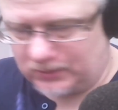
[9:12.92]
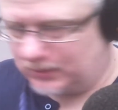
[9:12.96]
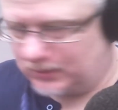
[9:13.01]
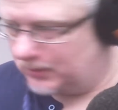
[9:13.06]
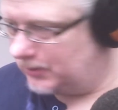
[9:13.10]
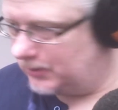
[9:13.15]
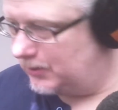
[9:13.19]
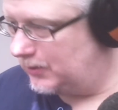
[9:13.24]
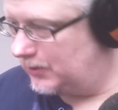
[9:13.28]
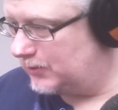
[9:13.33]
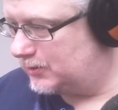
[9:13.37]

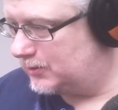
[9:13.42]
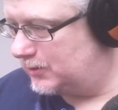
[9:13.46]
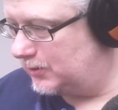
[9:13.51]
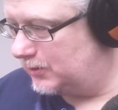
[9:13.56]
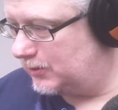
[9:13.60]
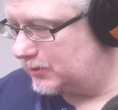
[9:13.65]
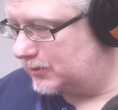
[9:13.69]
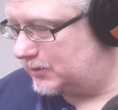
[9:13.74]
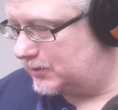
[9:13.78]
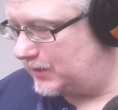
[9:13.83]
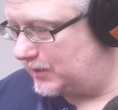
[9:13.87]
not
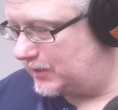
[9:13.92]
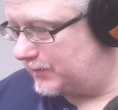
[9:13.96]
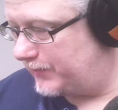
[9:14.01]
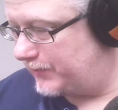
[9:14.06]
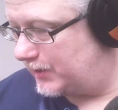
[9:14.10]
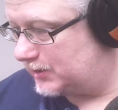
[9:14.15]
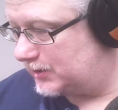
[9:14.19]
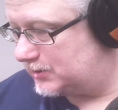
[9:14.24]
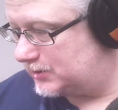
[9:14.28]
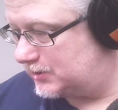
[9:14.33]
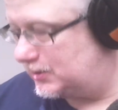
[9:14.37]
that
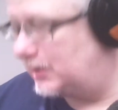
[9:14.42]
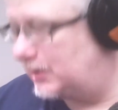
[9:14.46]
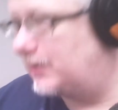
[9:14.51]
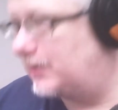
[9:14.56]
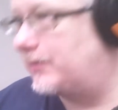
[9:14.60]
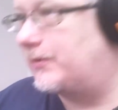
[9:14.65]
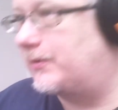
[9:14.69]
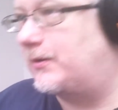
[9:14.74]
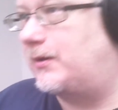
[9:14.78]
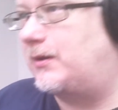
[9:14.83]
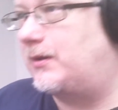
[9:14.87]
much.
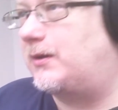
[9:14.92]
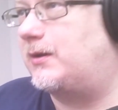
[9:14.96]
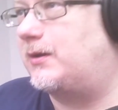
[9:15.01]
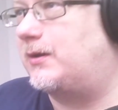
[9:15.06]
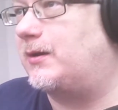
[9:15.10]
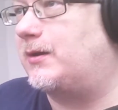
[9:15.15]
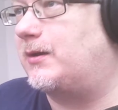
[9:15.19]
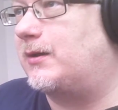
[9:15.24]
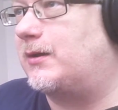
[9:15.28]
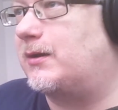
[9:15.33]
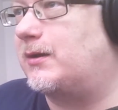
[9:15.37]

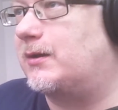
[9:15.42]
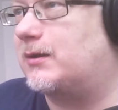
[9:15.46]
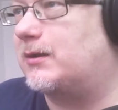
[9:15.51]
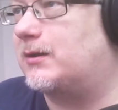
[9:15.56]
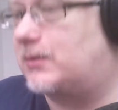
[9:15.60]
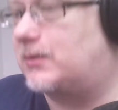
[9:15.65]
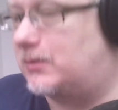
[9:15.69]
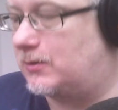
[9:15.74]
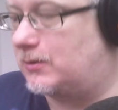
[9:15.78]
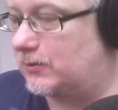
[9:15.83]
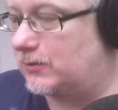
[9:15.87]

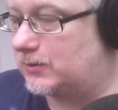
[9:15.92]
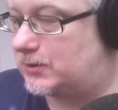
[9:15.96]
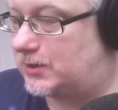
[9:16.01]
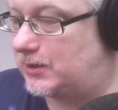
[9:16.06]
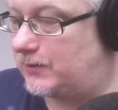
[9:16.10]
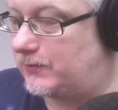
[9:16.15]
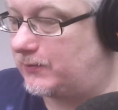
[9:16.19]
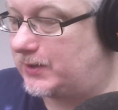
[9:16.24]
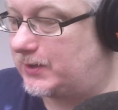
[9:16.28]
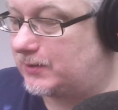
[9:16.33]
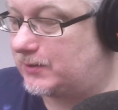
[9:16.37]
Don't
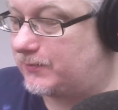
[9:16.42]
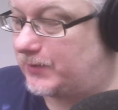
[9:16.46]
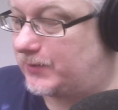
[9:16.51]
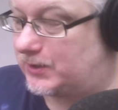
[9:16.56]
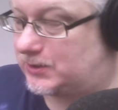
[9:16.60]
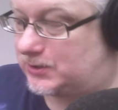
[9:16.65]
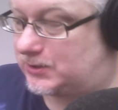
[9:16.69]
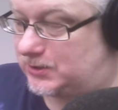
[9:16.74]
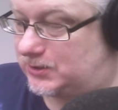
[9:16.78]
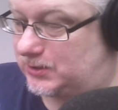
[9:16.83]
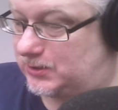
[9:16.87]
give that
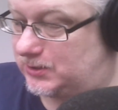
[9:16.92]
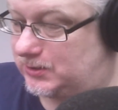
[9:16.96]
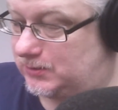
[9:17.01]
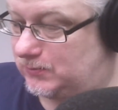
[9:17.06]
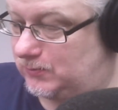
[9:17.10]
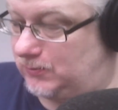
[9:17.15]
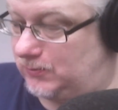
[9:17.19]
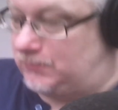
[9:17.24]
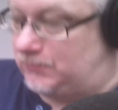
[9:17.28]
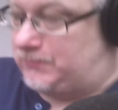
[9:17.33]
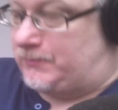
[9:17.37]
much.
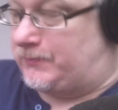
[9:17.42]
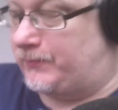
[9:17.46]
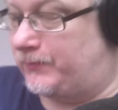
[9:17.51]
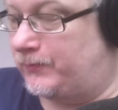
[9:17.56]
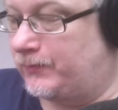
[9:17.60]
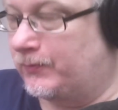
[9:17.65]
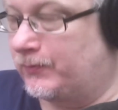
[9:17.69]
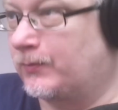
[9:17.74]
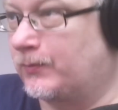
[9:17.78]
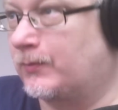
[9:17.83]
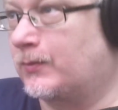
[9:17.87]

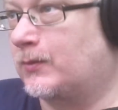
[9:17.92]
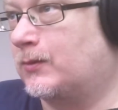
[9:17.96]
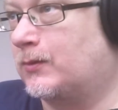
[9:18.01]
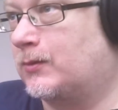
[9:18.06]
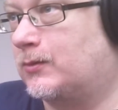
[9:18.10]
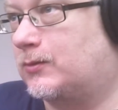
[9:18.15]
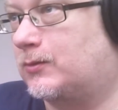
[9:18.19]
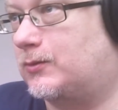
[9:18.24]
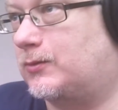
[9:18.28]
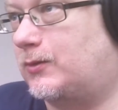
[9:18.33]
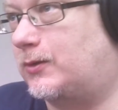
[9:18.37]

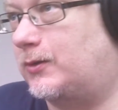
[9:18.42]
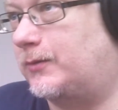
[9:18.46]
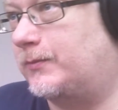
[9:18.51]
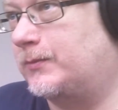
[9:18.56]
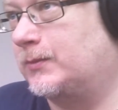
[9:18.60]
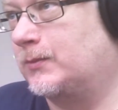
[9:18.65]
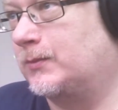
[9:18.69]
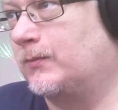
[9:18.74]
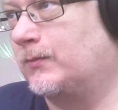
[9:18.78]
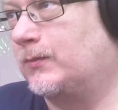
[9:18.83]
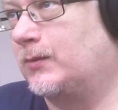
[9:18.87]
Sorry,
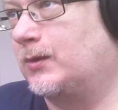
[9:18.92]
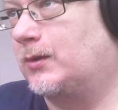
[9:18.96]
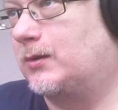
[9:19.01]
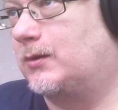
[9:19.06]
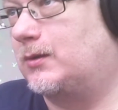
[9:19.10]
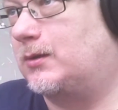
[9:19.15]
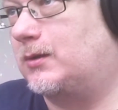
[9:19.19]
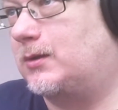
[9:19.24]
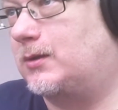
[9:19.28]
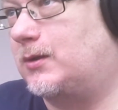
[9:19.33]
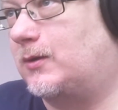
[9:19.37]

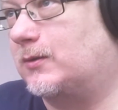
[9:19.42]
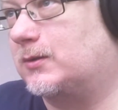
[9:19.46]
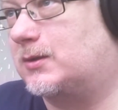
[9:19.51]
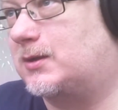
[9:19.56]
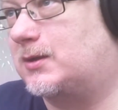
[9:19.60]
don't